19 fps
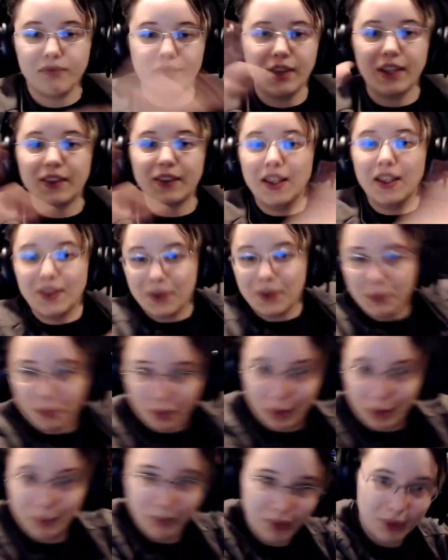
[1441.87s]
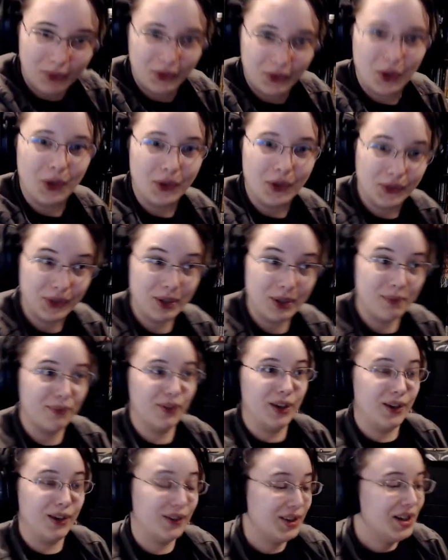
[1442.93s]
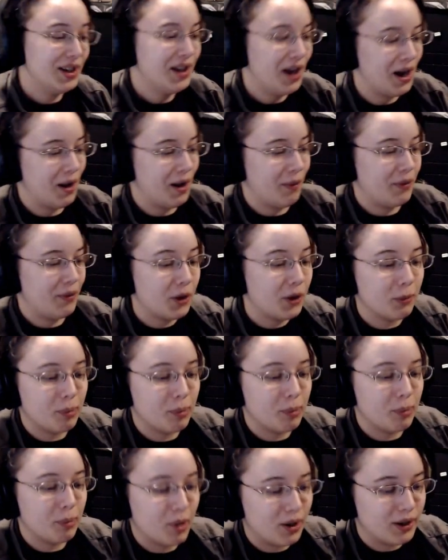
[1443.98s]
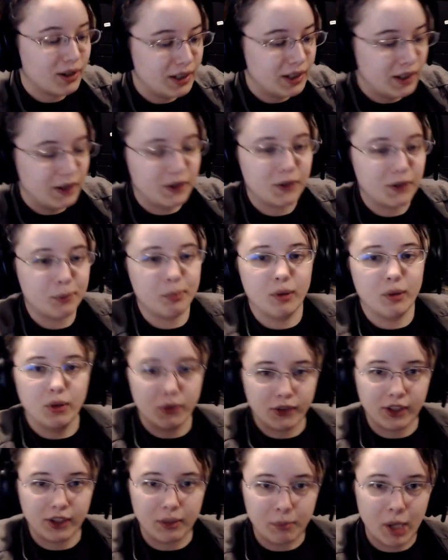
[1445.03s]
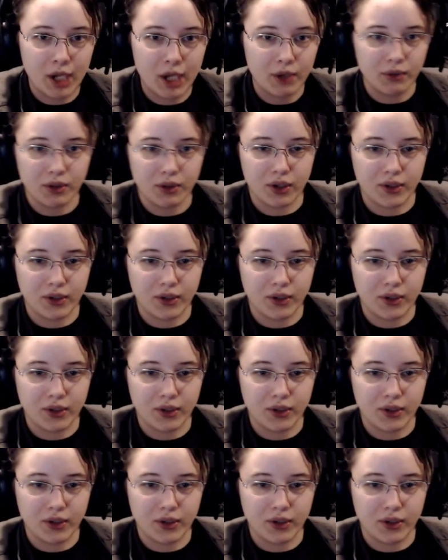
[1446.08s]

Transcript: that part's gone to sleep for now. The other part is producing my own